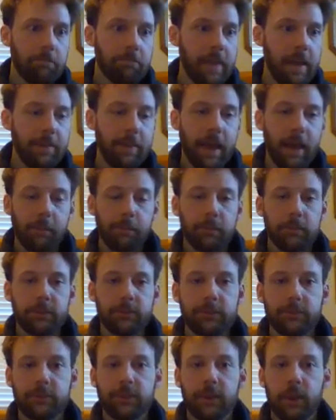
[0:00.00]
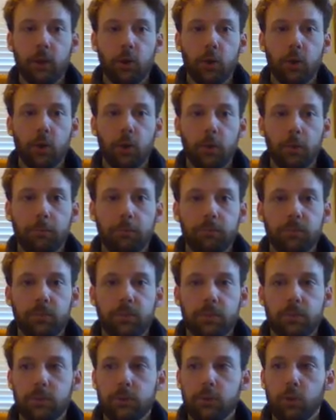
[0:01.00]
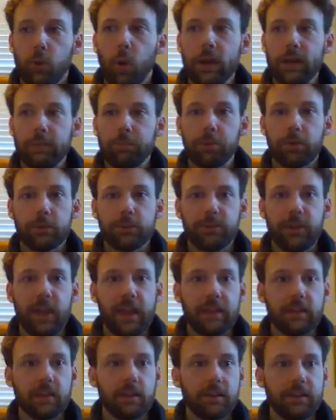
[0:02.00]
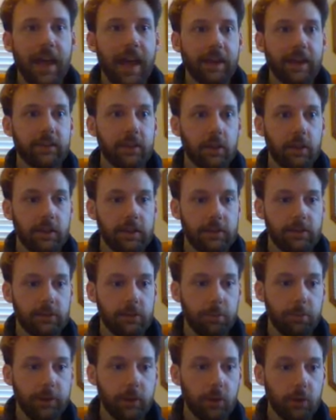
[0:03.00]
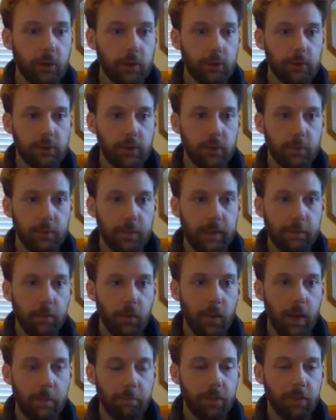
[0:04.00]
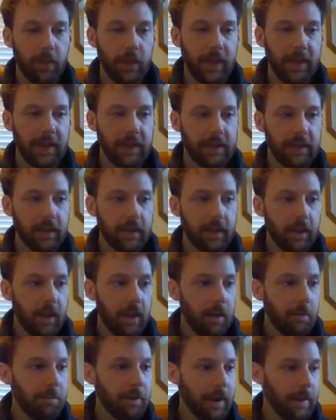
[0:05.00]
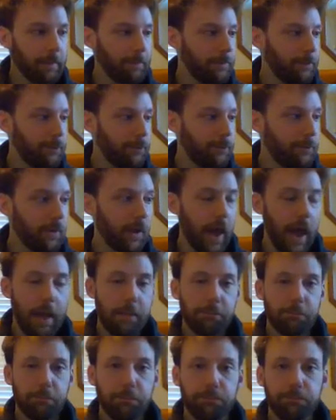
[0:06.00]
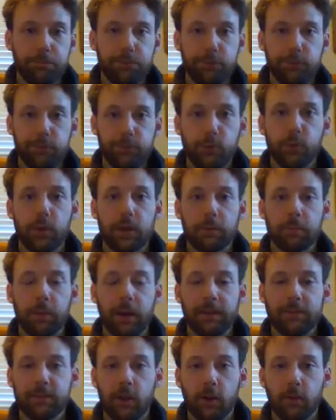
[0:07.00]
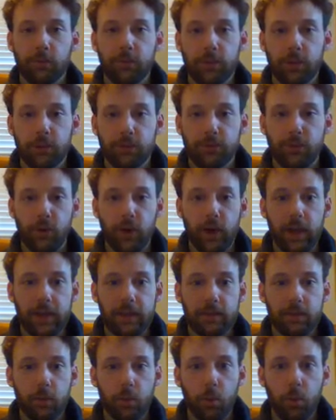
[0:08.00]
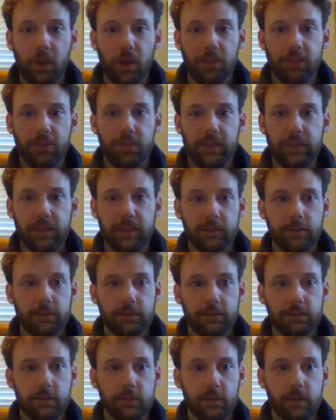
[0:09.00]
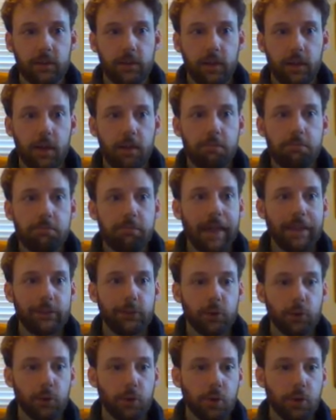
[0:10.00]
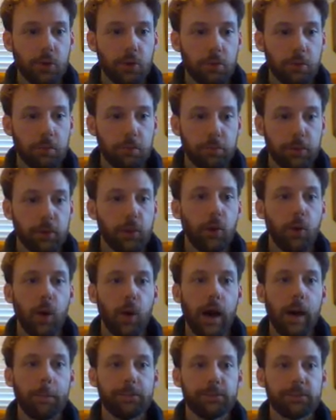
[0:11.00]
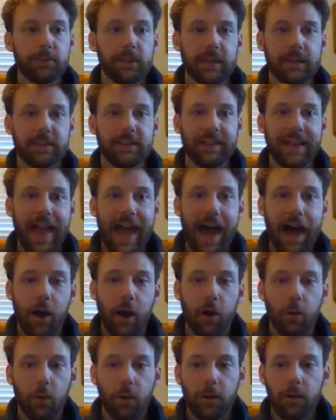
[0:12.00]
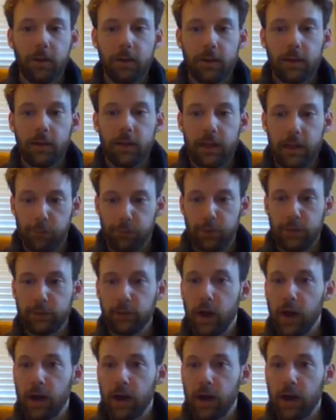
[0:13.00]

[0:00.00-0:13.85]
maybe I'm still 20% technically superior to the people I'm playing, but I'm shooting myself in the foot with these mental blow-ups. Like now, if we